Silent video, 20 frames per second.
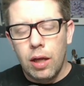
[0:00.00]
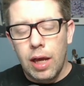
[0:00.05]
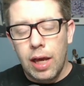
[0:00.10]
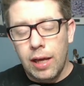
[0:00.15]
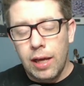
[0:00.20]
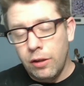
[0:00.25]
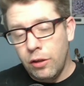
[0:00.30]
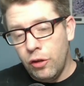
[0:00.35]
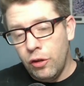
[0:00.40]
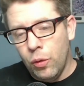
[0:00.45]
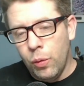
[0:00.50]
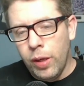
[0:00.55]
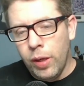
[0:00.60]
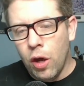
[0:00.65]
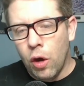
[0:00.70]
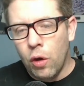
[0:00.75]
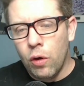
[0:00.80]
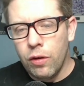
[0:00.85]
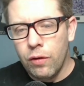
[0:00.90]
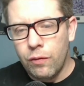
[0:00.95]
And do we
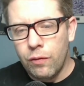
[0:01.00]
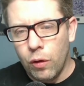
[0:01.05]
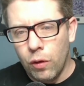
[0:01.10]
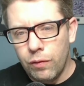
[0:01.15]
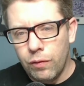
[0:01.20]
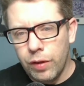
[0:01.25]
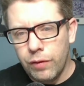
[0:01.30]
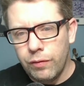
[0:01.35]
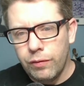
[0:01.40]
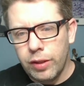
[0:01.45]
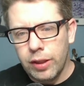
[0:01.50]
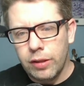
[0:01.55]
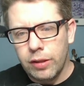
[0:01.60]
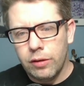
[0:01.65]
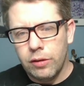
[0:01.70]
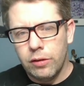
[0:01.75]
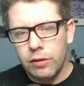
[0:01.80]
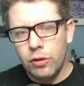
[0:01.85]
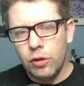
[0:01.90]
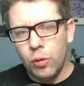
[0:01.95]
go to the full 15?
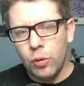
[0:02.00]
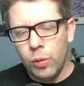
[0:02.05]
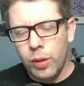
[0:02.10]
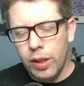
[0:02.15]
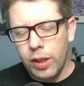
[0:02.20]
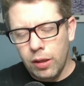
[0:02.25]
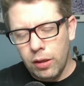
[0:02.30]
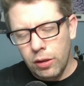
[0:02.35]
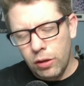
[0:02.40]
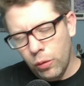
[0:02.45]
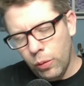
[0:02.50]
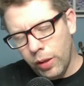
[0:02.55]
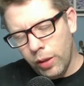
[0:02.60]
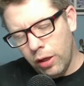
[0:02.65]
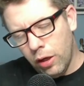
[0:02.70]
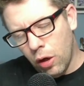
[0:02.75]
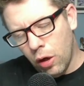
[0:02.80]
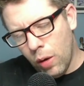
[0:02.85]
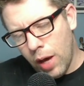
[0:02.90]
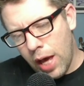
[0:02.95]
Do we
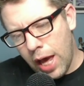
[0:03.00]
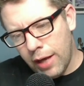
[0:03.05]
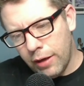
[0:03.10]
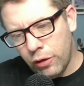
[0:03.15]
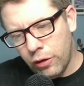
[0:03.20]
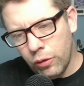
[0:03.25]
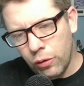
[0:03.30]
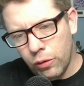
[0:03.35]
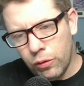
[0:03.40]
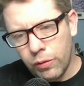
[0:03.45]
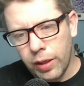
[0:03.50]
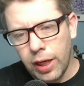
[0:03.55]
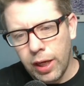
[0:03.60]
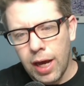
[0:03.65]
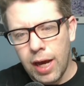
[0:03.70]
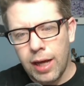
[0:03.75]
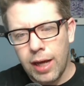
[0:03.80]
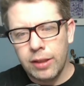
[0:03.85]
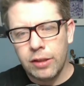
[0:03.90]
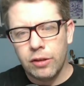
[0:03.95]
go add 2-3
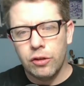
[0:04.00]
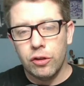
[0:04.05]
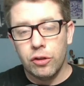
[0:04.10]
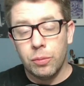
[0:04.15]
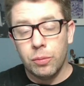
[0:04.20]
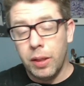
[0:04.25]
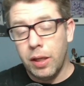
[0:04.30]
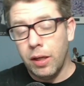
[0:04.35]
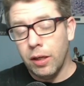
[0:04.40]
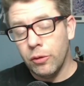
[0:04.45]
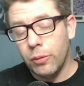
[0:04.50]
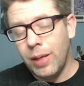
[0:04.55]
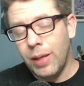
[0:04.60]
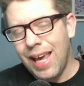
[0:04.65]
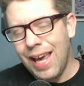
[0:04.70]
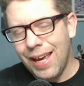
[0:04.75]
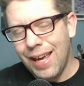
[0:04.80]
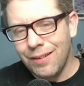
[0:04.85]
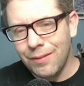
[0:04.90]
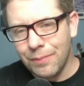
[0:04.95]
guys just because we
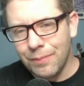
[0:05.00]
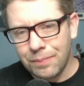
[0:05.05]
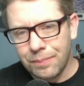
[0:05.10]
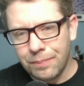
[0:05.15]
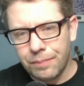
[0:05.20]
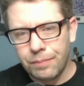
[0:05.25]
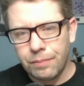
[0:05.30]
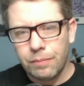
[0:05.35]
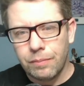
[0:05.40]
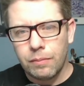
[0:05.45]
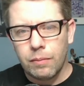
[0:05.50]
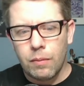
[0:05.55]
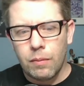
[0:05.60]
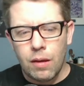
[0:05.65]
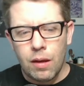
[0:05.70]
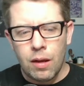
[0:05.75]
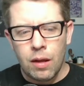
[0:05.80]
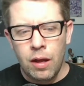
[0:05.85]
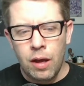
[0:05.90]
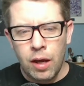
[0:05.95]
can?
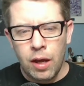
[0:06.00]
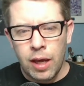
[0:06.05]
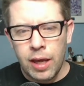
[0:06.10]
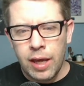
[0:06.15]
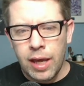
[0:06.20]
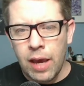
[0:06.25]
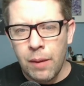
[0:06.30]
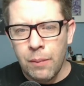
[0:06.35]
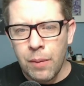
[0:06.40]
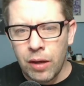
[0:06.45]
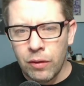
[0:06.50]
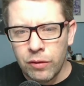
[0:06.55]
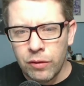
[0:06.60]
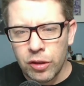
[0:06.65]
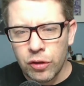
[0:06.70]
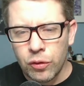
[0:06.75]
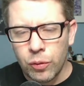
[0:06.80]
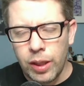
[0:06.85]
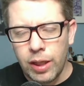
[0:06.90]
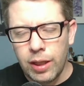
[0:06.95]
It came out
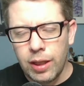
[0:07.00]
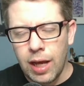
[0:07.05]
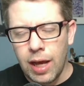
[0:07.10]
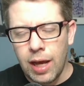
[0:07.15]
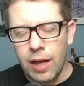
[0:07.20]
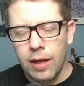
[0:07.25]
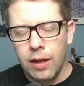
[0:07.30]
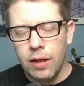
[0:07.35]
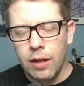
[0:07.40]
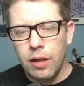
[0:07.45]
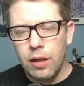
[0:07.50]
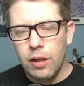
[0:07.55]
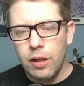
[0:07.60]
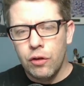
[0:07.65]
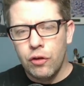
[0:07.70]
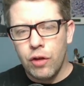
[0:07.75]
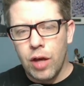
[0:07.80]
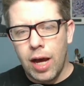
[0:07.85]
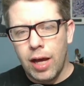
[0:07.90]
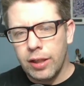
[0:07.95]
this week that
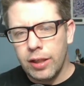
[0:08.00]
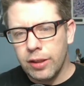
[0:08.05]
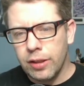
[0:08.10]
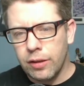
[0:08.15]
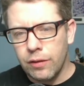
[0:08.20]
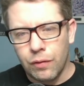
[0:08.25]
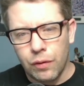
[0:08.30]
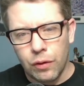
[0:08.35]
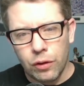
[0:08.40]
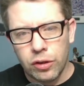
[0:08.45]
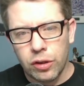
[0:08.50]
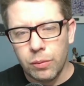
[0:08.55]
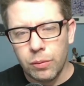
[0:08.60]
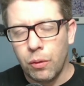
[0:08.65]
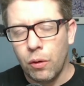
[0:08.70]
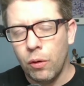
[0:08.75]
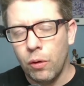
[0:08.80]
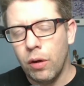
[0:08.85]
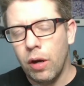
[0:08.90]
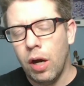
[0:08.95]
Shah has the full
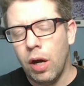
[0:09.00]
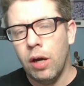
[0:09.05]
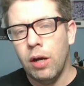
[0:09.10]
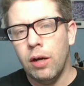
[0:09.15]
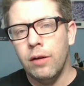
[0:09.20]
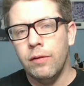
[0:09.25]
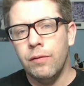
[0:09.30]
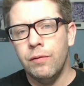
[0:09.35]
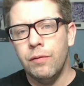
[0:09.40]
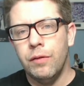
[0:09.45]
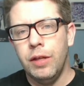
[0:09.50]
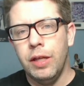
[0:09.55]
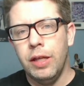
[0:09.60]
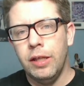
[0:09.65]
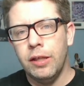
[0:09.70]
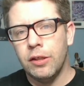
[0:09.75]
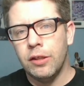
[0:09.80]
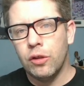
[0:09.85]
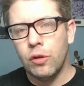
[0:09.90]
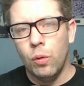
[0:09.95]
support of
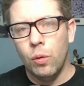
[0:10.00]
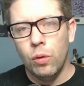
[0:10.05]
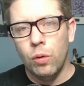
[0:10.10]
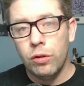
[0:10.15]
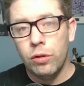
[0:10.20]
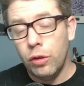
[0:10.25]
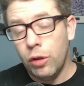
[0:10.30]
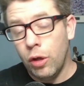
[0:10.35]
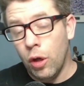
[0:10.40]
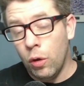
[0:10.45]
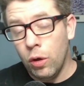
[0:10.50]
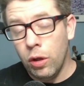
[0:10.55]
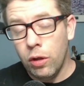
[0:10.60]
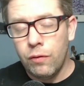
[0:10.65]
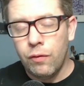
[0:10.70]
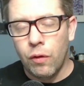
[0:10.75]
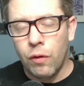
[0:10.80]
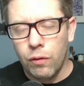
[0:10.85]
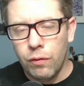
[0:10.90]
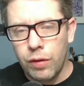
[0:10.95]
the school to go to
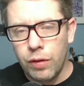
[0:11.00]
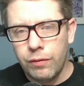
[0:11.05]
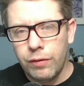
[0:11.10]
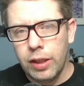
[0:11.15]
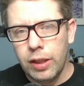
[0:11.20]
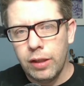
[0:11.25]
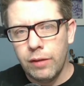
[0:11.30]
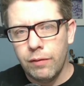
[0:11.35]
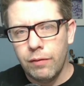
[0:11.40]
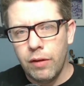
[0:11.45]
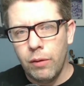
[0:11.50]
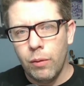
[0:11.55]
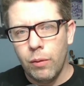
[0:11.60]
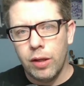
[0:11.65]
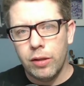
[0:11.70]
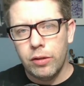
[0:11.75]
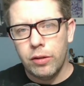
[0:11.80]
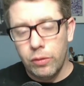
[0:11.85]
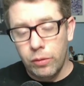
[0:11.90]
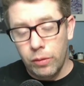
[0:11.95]
the full 15 if they
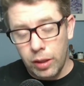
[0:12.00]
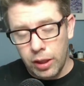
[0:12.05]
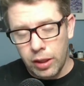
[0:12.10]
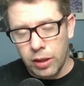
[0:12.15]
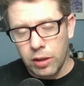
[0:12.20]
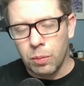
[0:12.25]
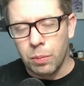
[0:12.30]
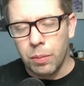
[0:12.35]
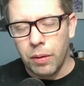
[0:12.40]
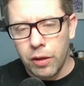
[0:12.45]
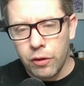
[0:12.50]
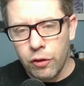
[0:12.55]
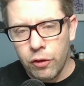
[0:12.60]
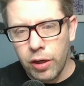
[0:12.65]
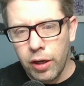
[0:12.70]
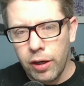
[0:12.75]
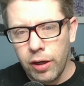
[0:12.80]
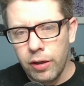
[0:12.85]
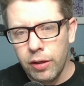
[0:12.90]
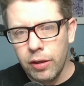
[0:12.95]
want to. It is
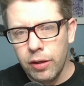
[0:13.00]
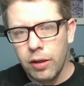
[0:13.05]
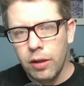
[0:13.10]
budgeted.